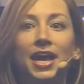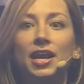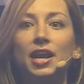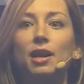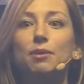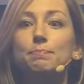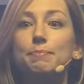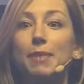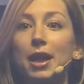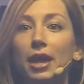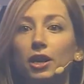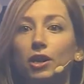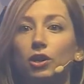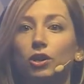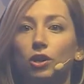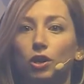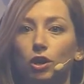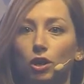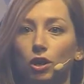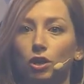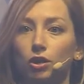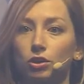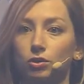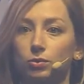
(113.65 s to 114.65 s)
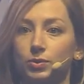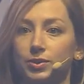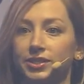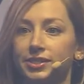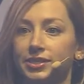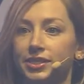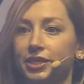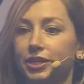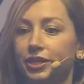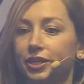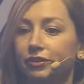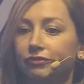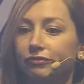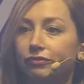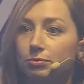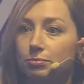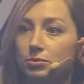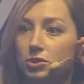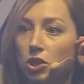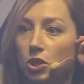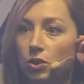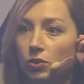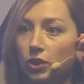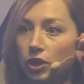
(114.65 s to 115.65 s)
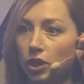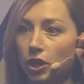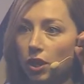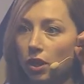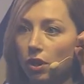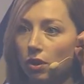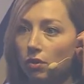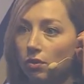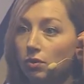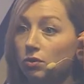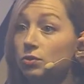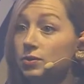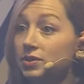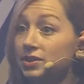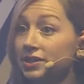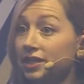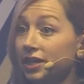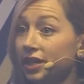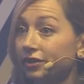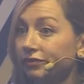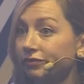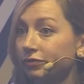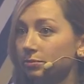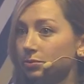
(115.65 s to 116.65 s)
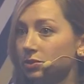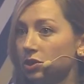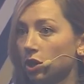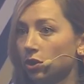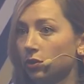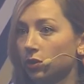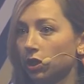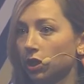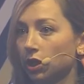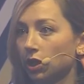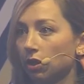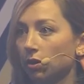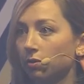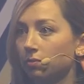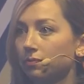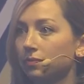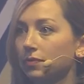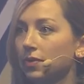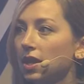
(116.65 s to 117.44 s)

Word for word: I met a girl who was here from Tokyo, who was there from Tokyo.